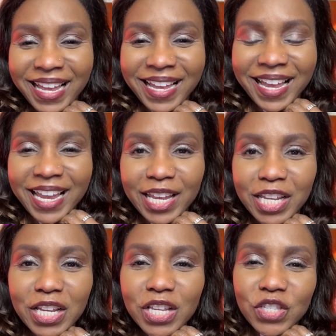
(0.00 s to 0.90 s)
Hey,
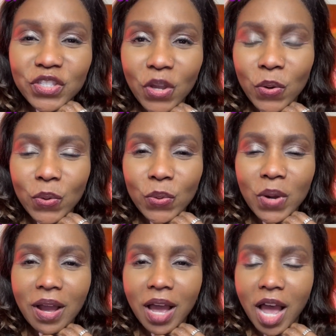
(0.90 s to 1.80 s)
so
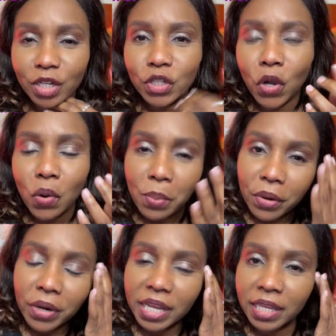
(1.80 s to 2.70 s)
October
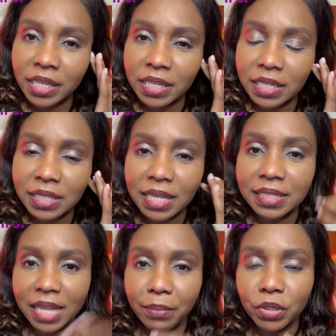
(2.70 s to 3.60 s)
is
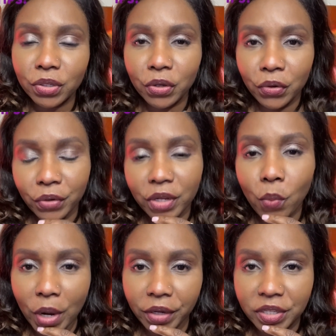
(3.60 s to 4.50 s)
Cybersecurity
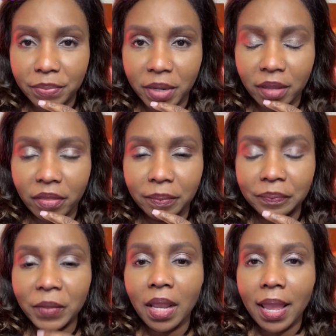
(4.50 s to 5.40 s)
Awareness Month,
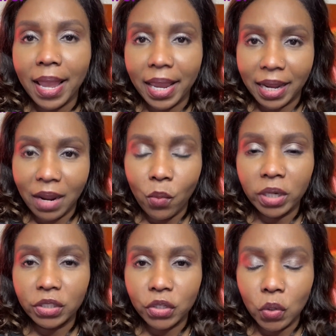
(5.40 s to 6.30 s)
and I wanted
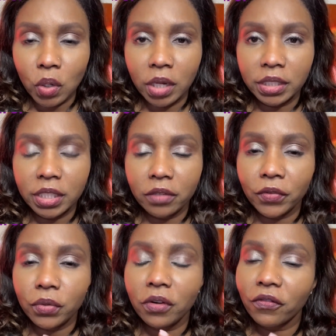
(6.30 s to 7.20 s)
to go on to give
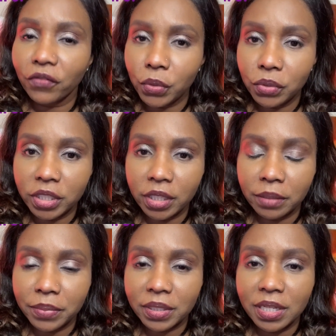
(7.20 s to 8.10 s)
you a few
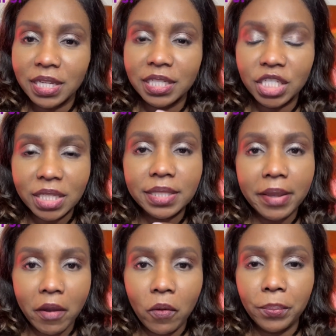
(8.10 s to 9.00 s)
tips just to
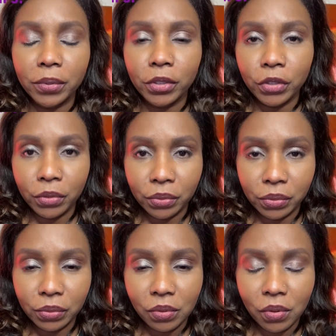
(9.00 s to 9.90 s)
help
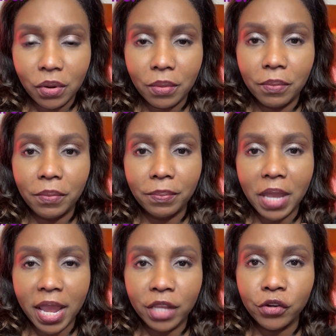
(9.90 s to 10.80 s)
you
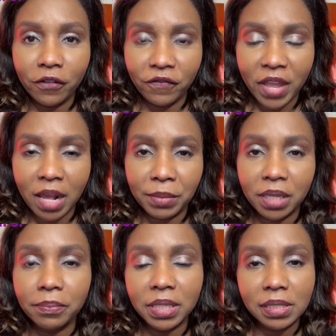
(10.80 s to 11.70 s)
and your family
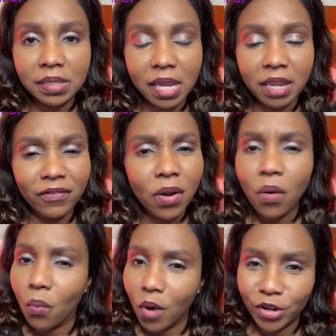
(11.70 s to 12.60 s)
be safe
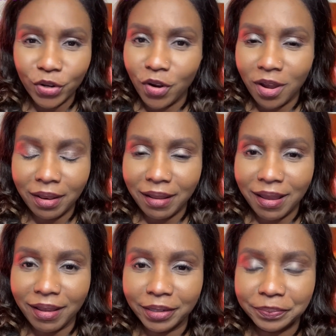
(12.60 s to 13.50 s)
while you're online.